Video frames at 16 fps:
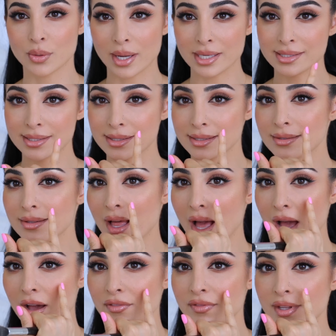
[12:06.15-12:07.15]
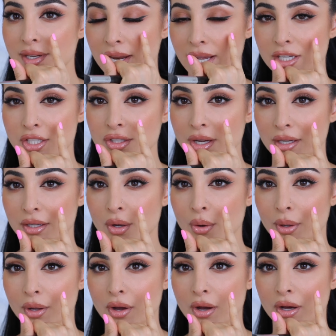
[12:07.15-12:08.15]
So I still have the nice shine
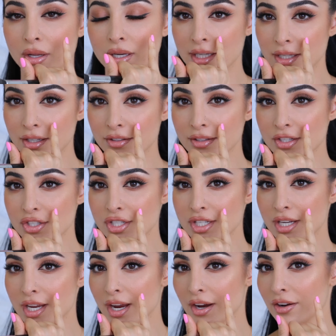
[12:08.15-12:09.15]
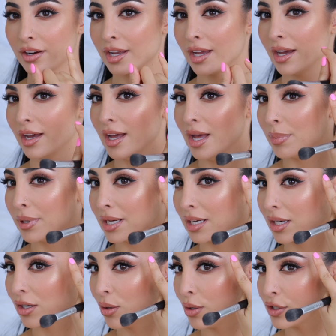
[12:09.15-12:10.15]
going on here in the cheek area, but
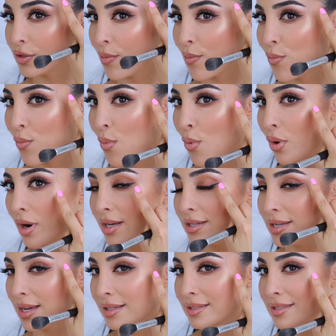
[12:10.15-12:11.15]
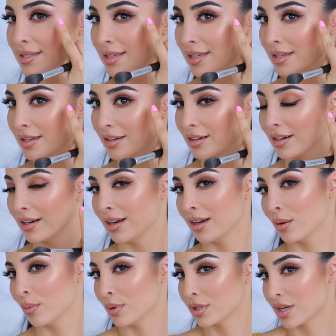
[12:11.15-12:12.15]
it goes more intense here,
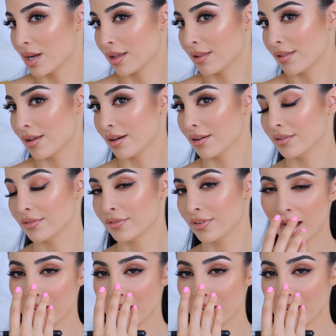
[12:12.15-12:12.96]
which I love.